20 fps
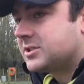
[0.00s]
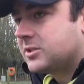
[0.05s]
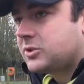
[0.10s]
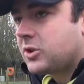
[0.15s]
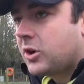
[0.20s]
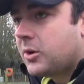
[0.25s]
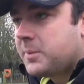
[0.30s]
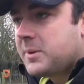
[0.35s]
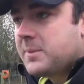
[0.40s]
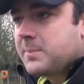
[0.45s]
So
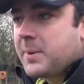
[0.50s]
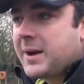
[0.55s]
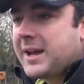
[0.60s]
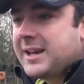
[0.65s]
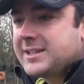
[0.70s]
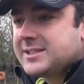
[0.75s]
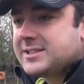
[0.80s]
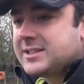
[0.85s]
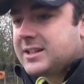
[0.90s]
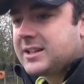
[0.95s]
dobbing
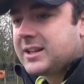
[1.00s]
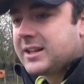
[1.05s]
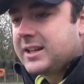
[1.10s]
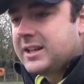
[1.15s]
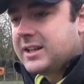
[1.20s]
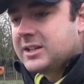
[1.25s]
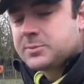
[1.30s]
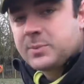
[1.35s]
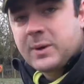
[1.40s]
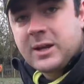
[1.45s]

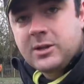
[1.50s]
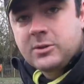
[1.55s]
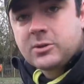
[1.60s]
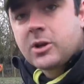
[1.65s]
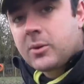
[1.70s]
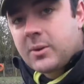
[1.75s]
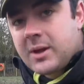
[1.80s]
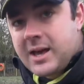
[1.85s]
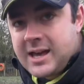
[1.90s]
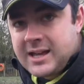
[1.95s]
basically is where you
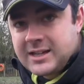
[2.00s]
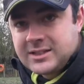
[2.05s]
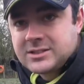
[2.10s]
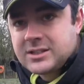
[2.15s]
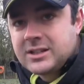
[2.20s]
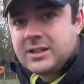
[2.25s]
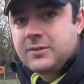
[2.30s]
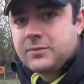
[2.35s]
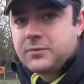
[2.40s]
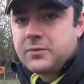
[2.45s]
don't
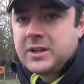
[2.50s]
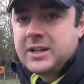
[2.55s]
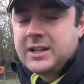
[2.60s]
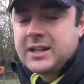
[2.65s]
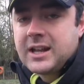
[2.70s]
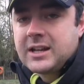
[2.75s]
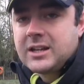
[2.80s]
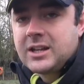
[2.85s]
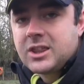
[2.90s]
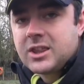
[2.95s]
actually
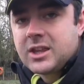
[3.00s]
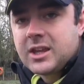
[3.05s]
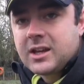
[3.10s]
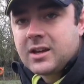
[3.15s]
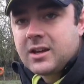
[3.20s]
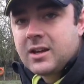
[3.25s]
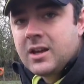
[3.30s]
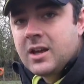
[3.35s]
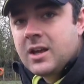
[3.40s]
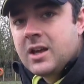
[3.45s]
feed
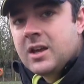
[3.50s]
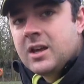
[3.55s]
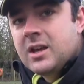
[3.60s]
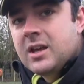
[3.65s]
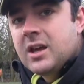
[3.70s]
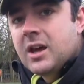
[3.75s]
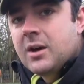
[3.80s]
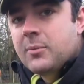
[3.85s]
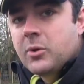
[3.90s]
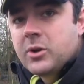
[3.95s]
anything,
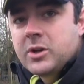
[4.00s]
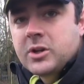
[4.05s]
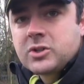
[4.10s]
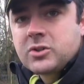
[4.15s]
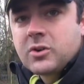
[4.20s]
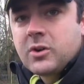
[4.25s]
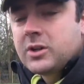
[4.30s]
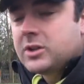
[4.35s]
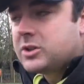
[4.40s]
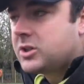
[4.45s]
and what you're
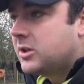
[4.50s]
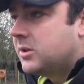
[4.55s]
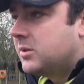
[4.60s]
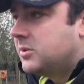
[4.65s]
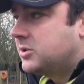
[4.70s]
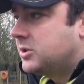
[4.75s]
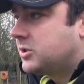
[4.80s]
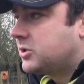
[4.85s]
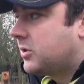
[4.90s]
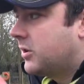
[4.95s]
trying to do
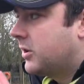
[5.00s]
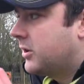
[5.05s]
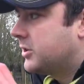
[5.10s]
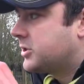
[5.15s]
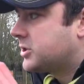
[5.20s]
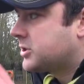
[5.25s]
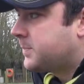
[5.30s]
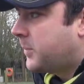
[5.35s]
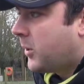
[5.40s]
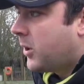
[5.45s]
is you're trying to
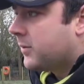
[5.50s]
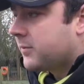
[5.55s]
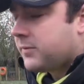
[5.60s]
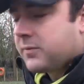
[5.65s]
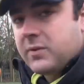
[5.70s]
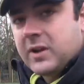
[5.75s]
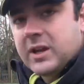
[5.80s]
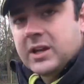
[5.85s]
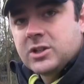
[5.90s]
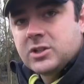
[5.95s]
spot
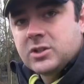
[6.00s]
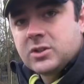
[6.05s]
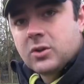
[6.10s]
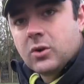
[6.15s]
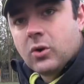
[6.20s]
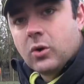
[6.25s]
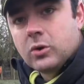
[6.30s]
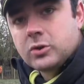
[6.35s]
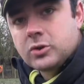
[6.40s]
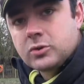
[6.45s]
fish
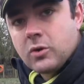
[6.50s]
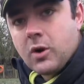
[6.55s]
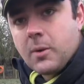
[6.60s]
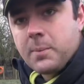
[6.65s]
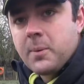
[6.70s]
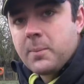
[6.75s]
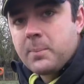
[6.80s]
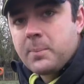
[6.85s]
or drop a